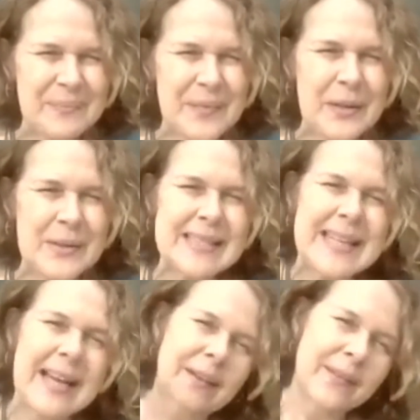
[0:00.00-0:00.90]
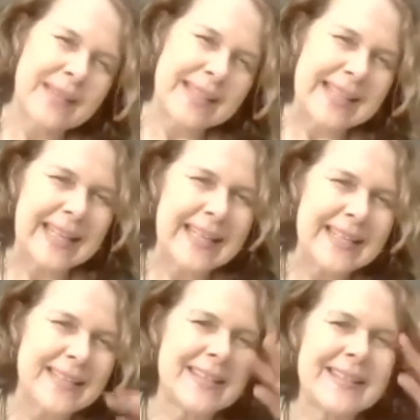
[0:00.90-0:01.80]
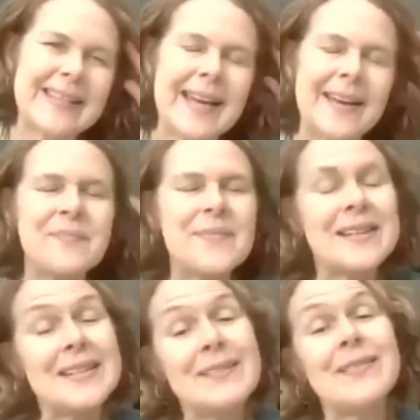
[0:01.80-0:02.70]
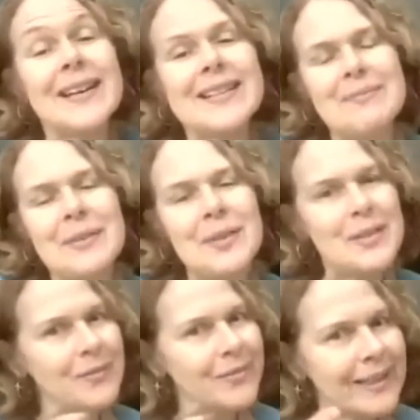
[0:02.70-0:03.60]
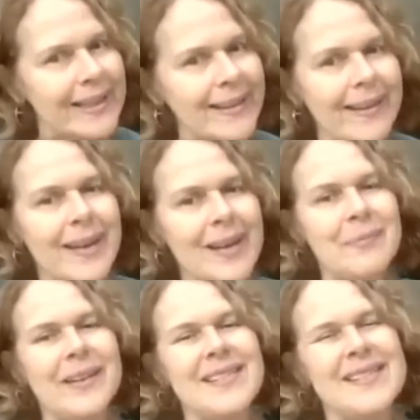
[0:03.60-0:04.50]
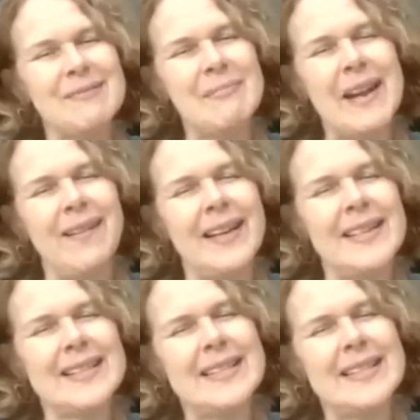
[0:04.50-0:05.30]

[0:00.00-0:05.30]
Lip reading: She's down on the Scillies. She's there. She runs the beautiful little library on St Mary's.